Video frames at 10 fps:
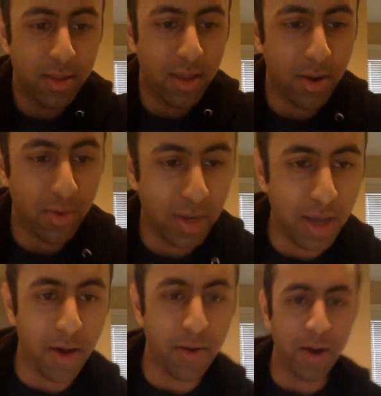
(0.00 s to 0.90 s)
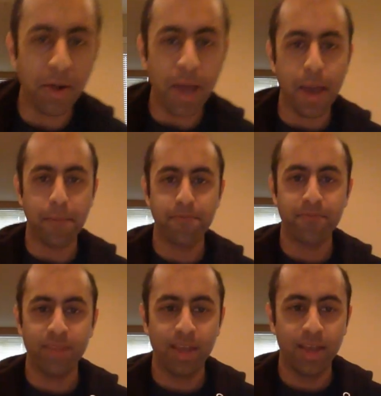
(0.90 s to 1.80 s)
There we go. Okay.
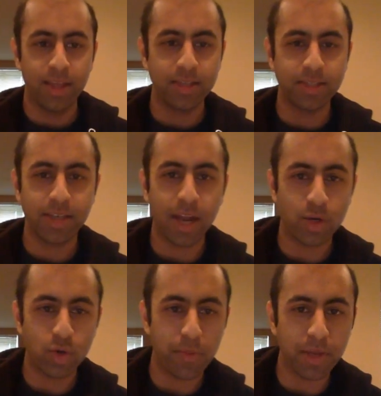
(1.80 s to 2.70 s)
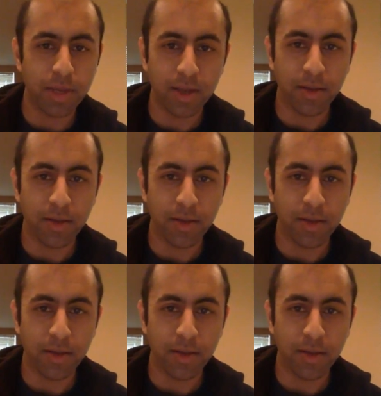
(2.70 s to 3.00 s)
This is kind of trippy.